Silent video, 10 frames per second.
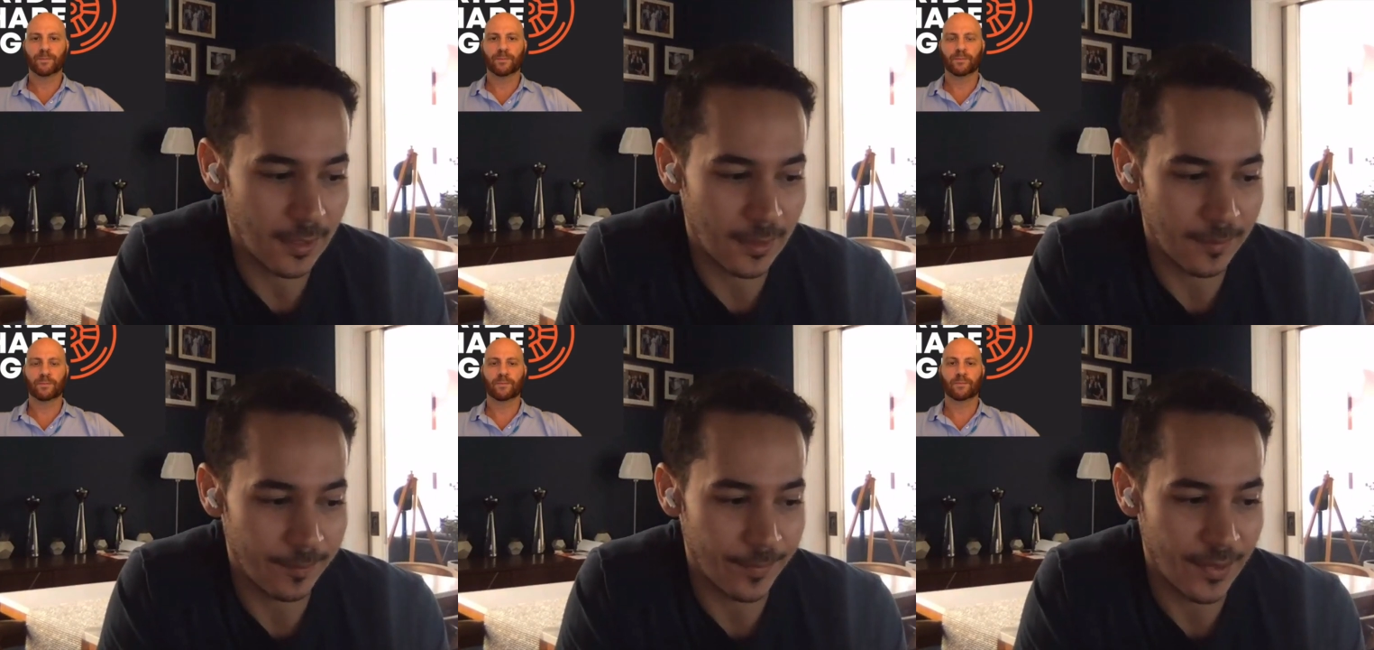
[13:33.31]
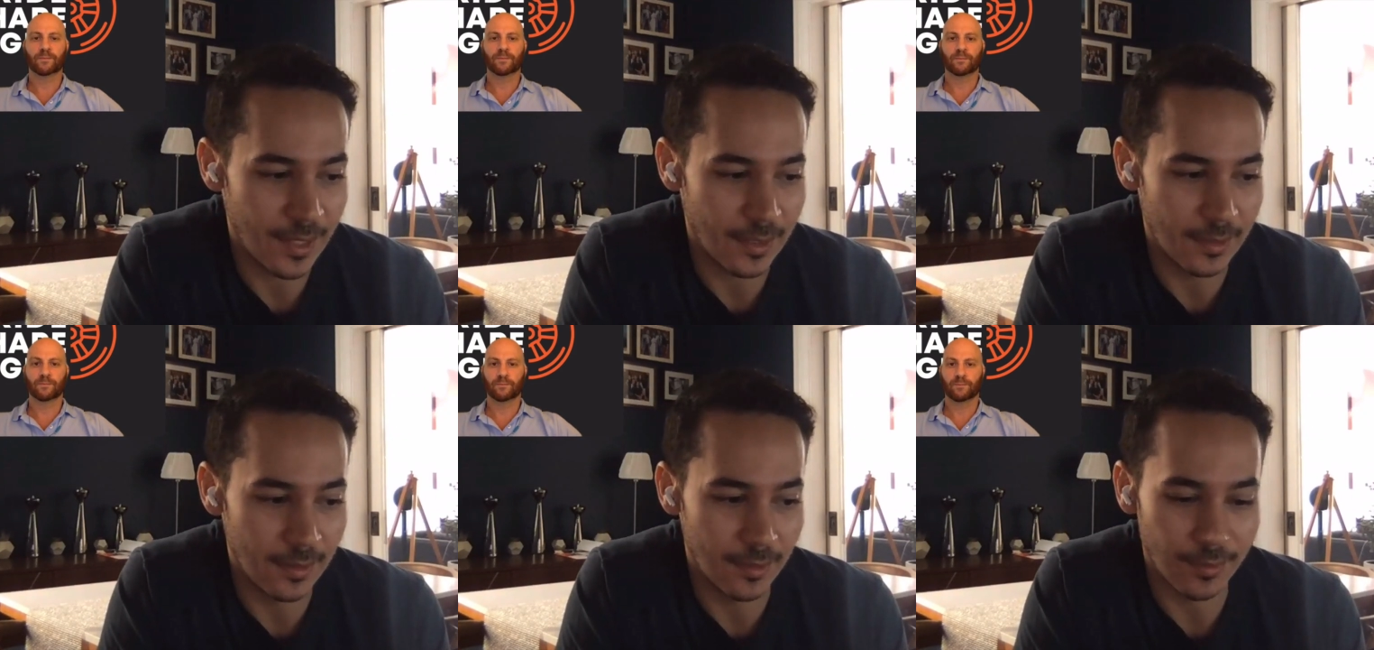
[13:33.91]
Speaker 1: um,
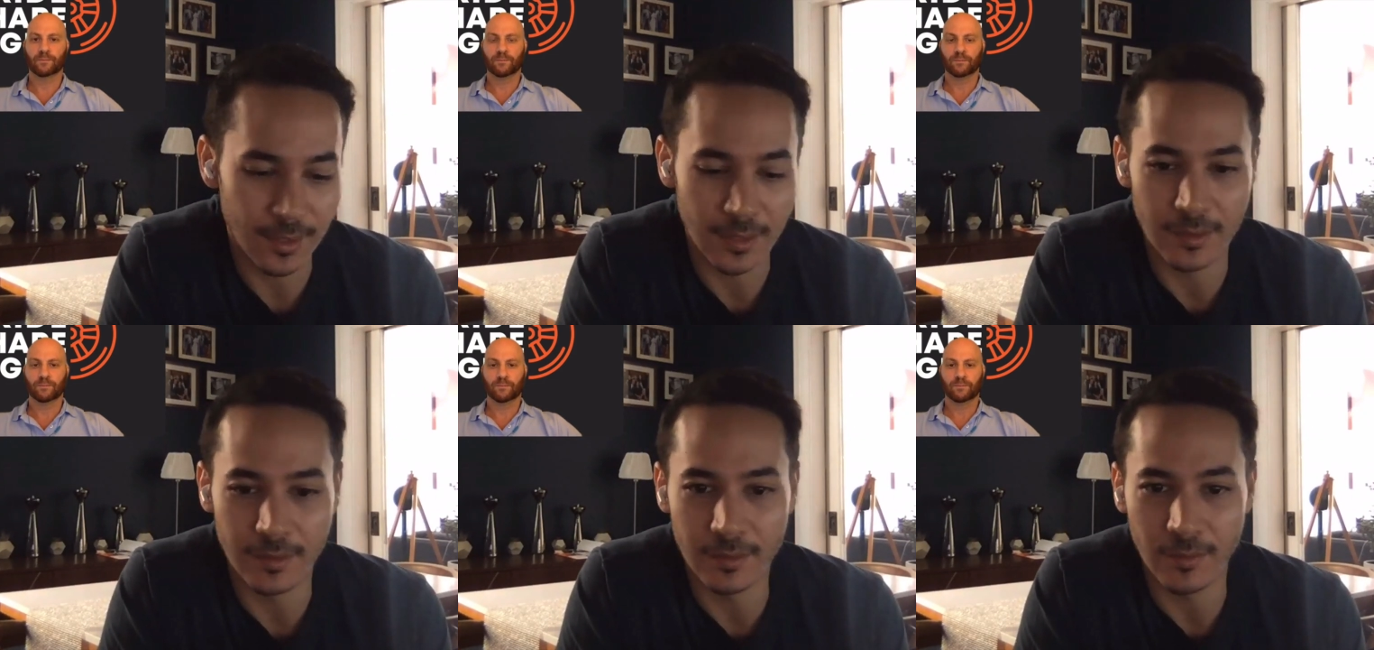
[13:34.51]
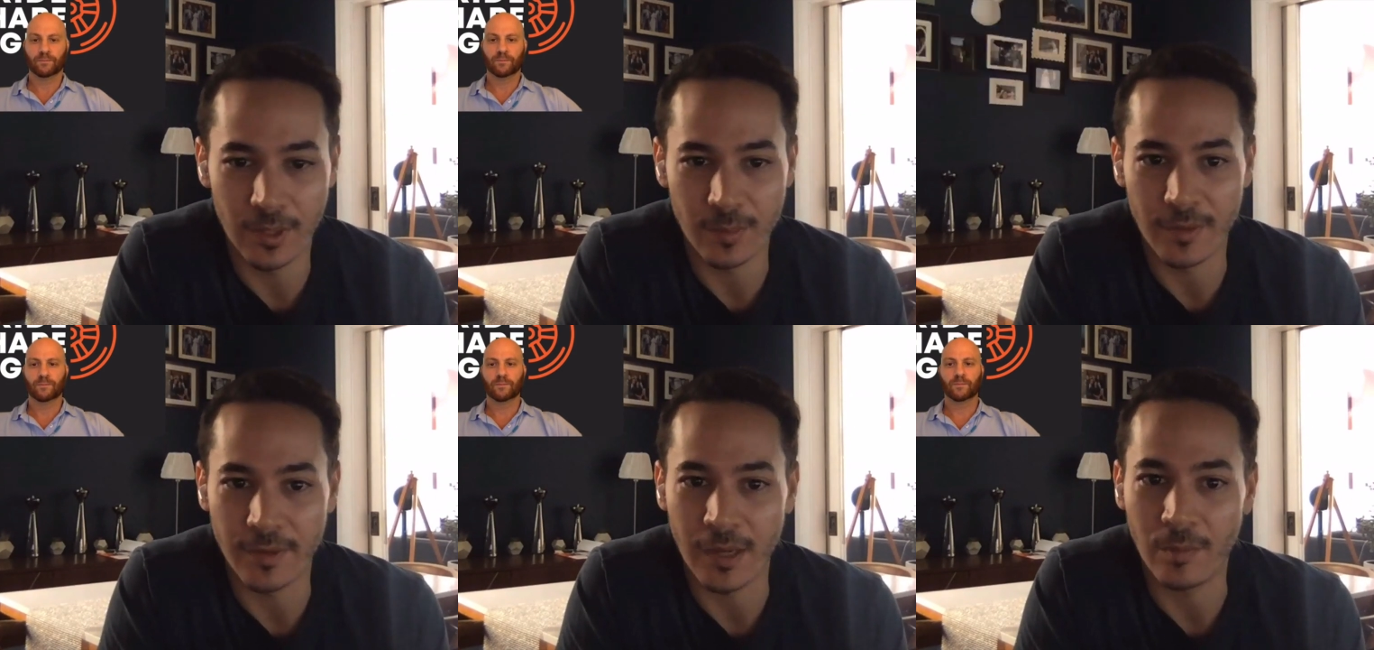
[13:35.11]
they you know they needed quite a bit